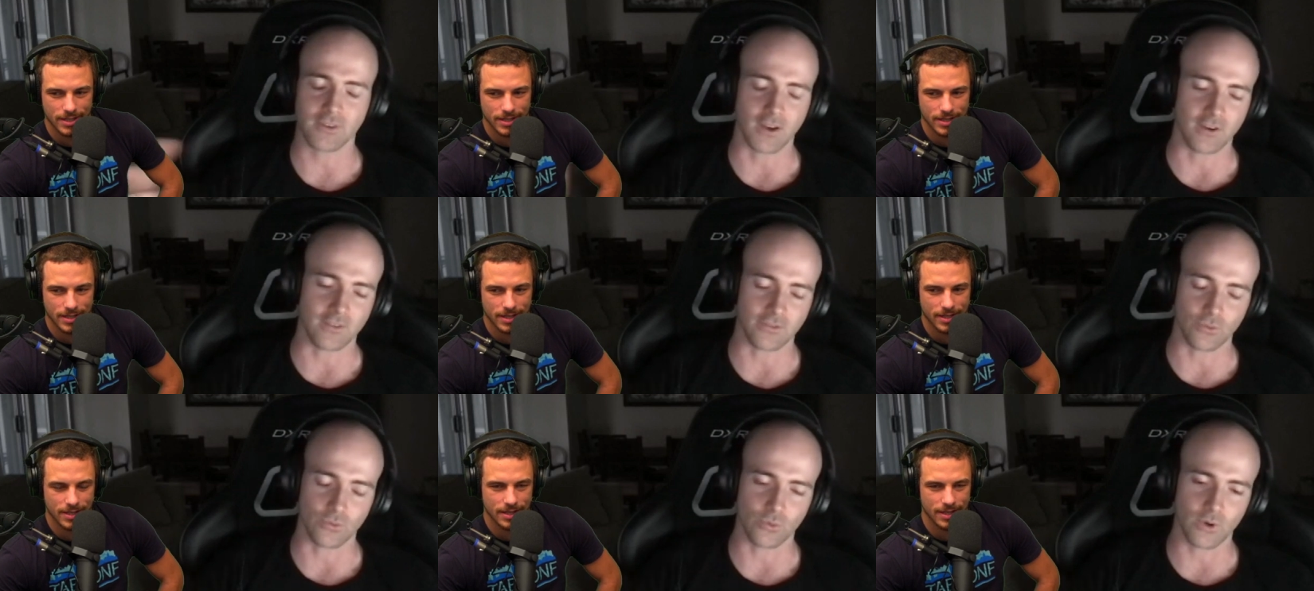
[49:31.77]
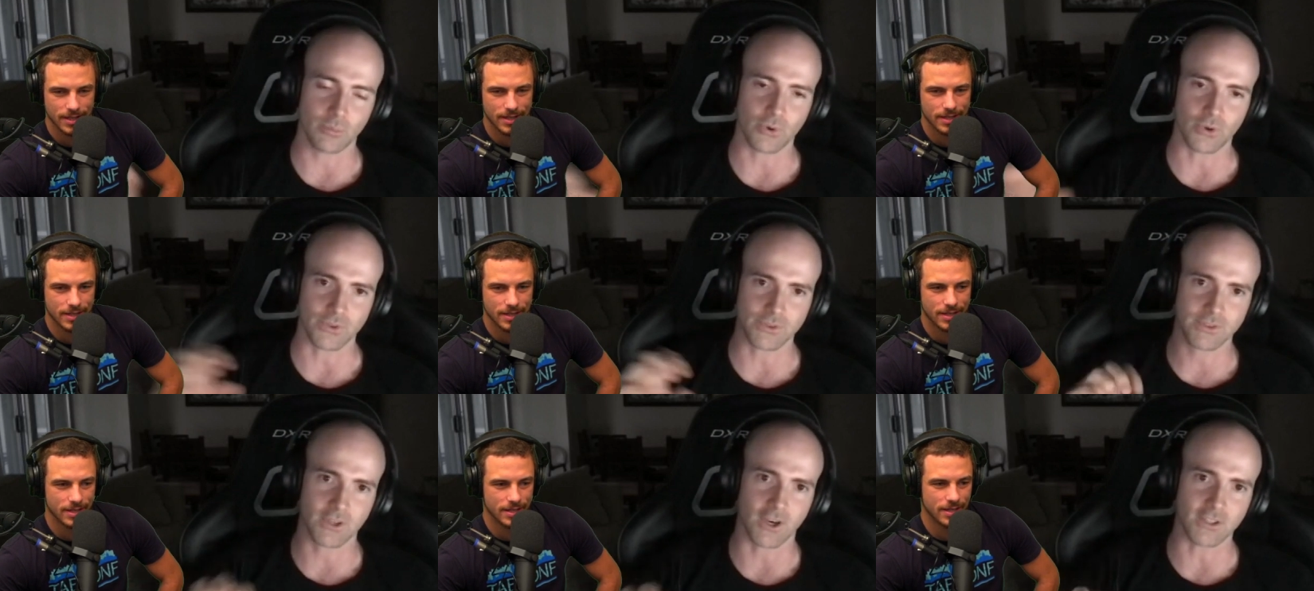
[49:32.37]
Speaker 1: of Ripple
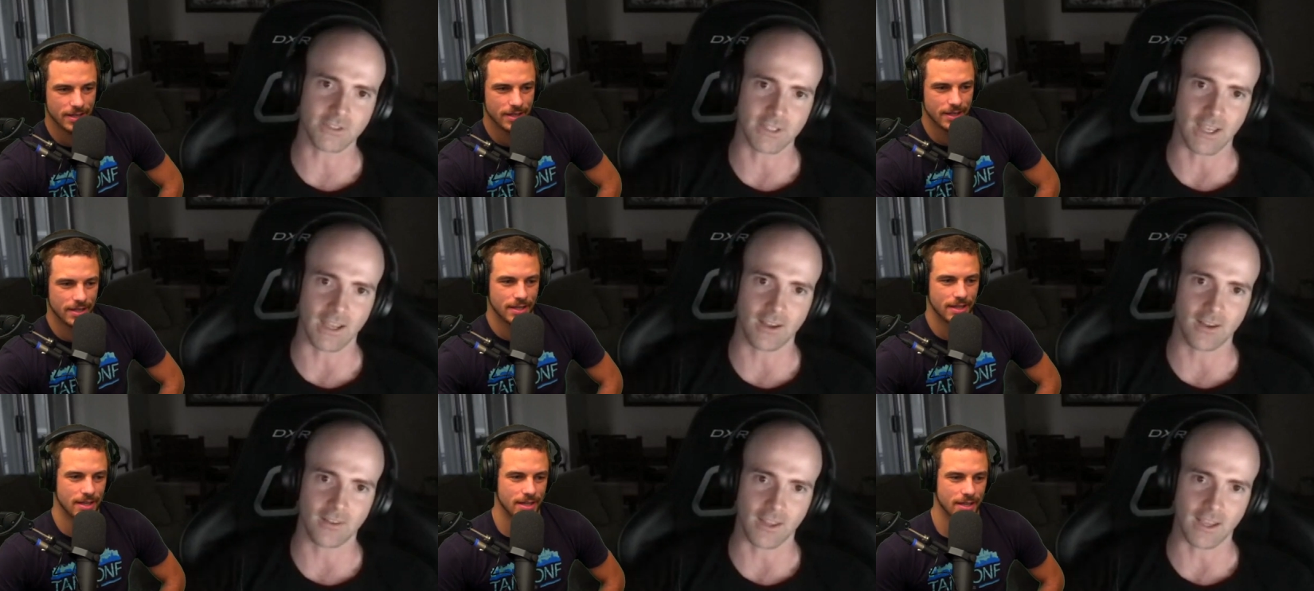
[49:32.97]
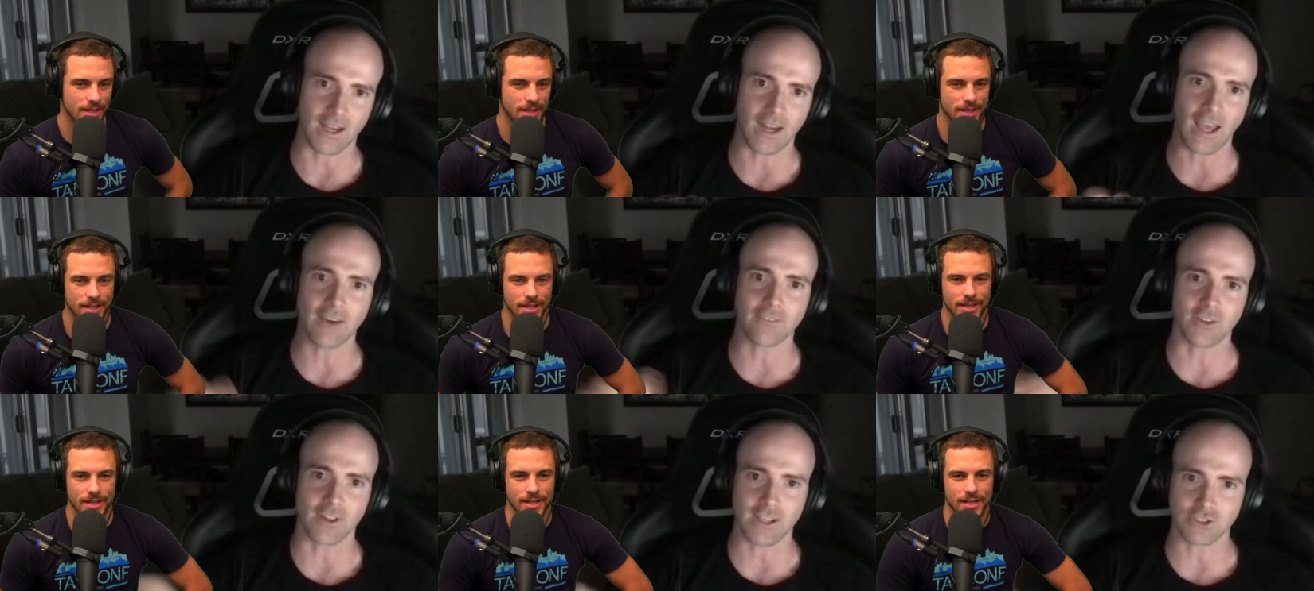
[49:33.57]
calls it like an
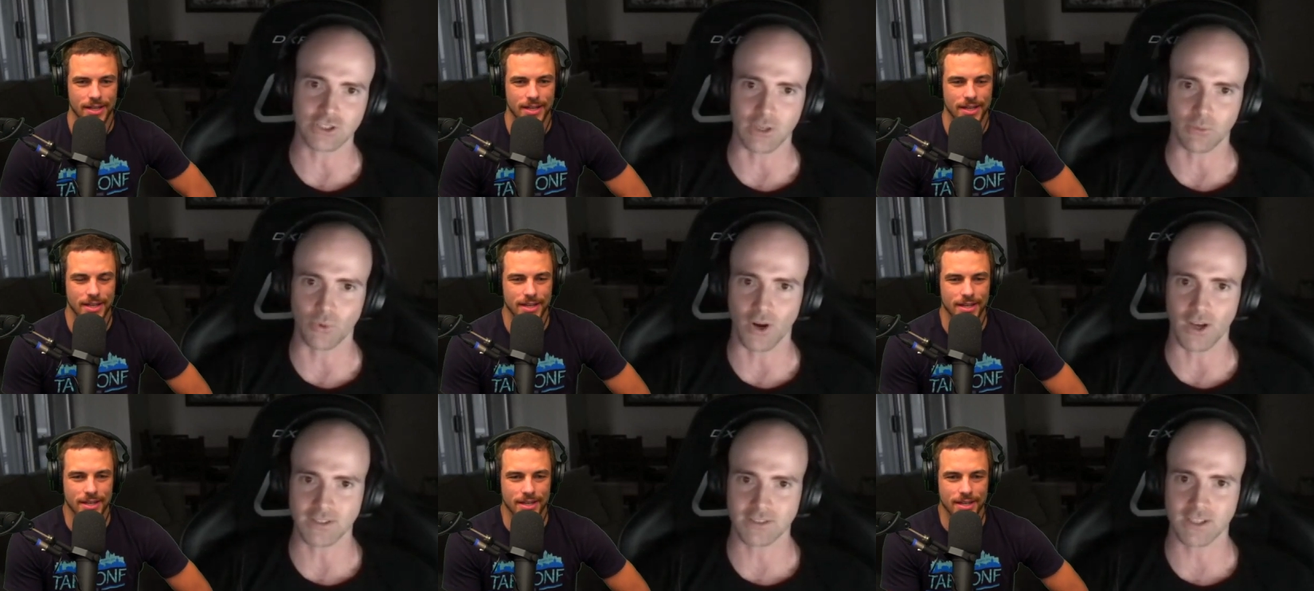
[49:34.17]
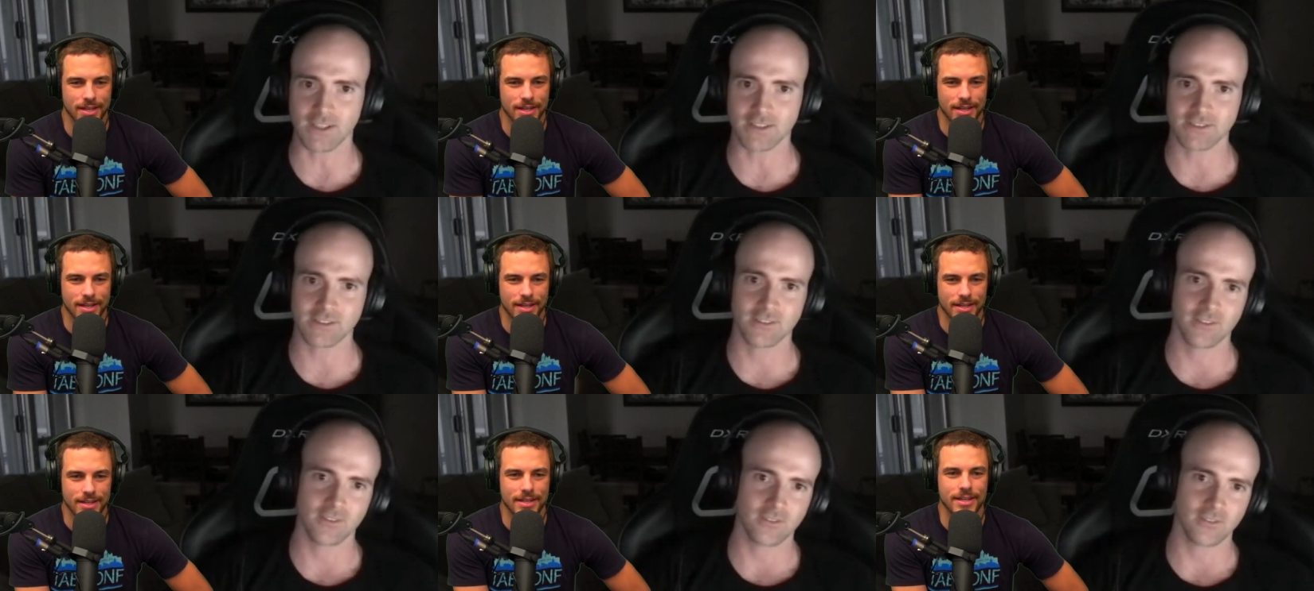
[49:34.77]
avalanching process.
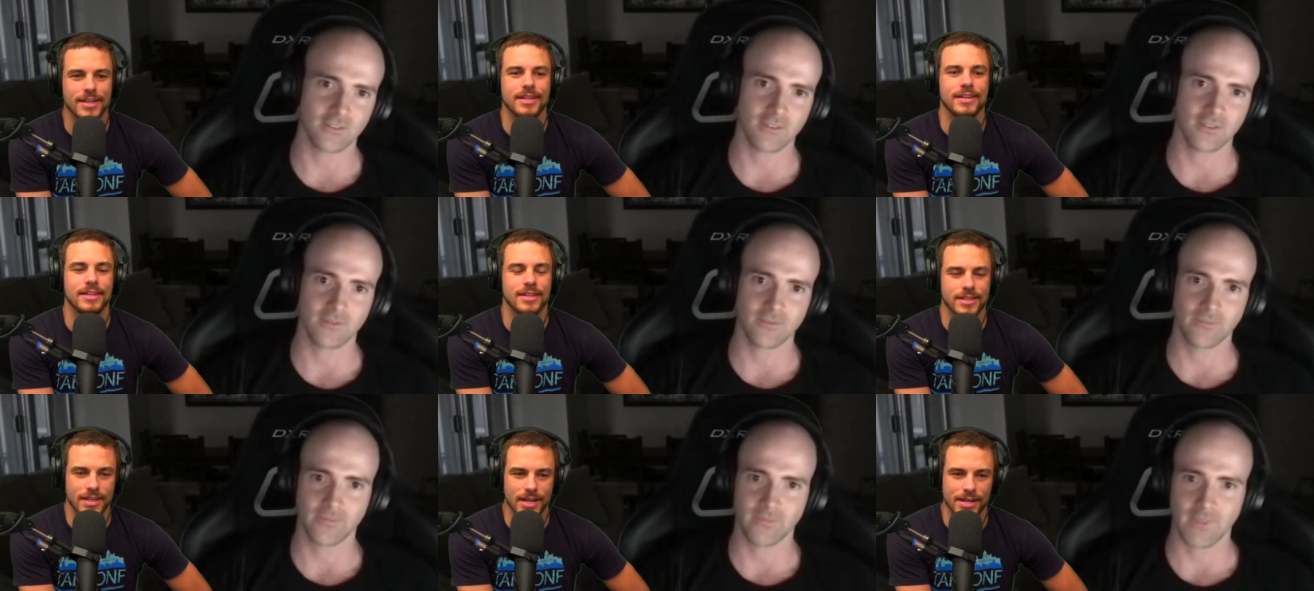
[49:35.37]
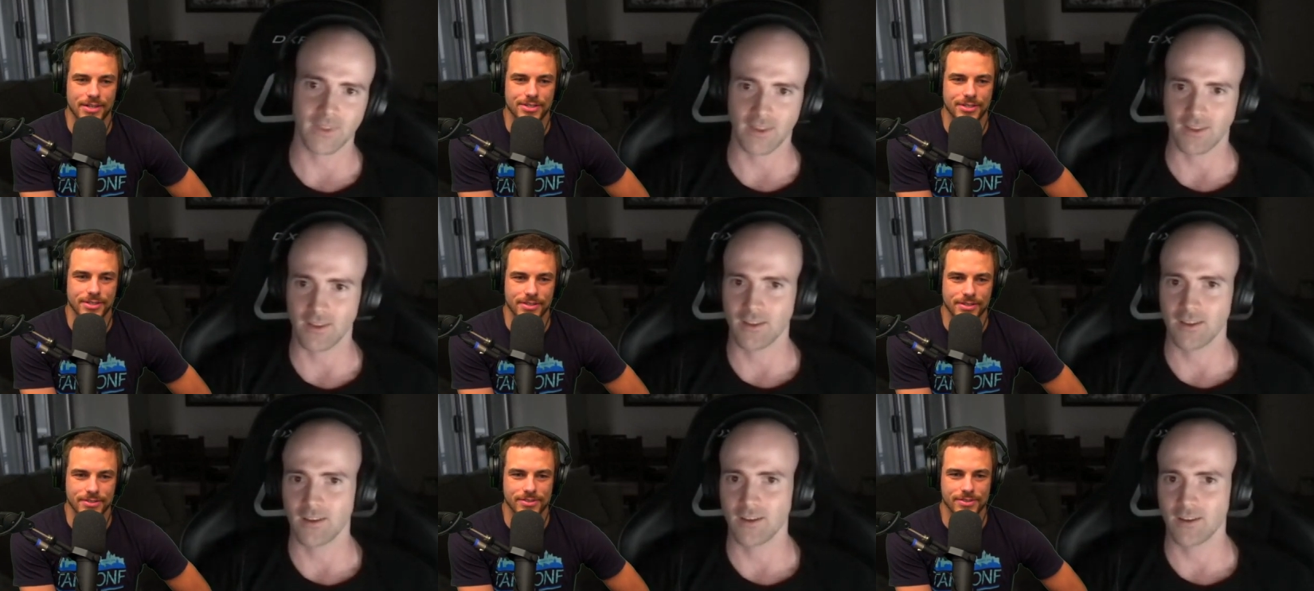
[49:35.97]
Speaker 2: Gotcha.
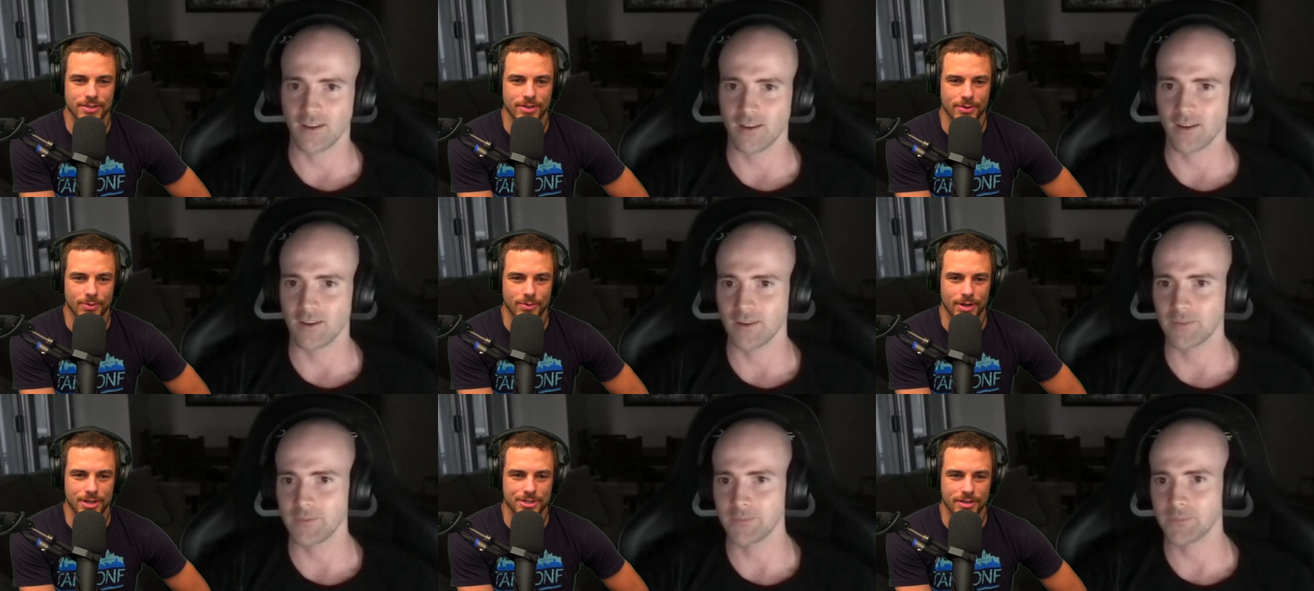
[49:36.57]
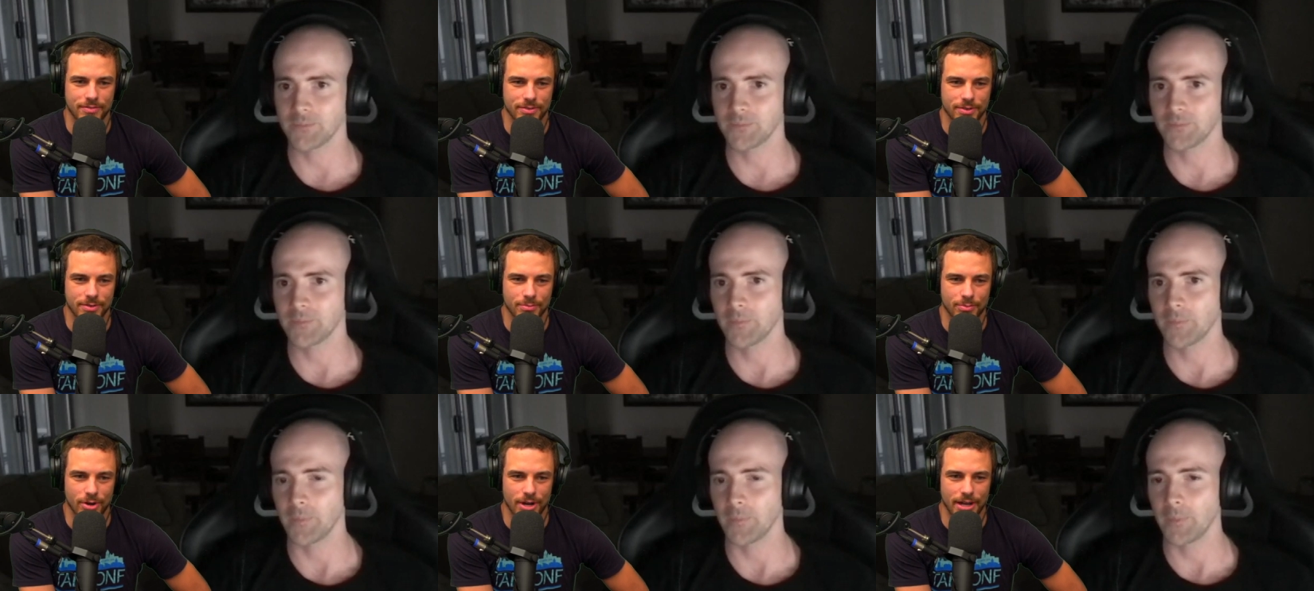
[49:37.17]
So watch out for
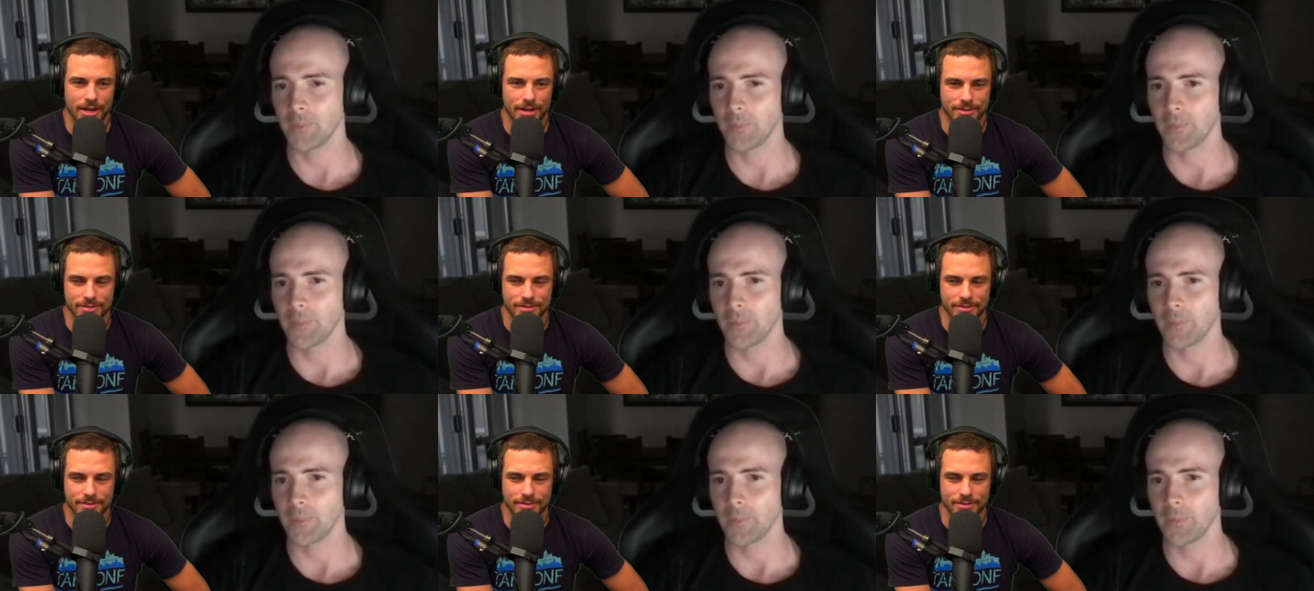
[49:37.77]
Brad.